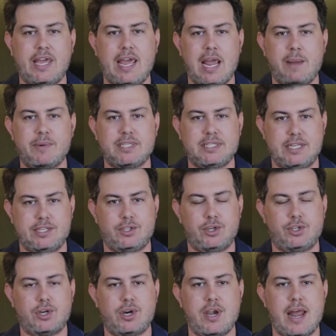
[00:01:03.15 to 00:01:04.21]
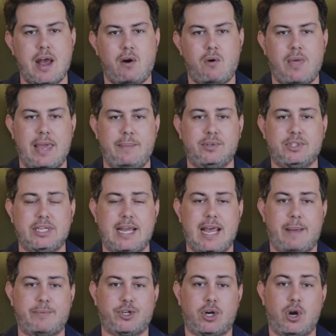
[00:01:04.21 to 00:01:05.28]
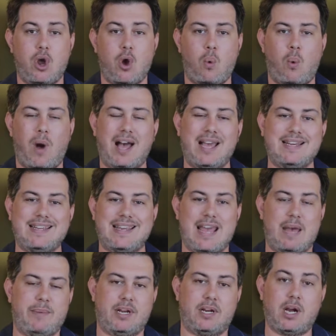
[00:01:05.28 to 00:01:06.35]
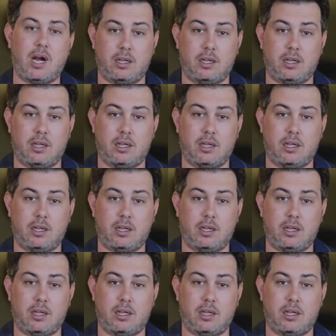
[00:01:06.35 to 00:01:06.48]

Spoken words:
the camera sensors are now able to capture wide gamut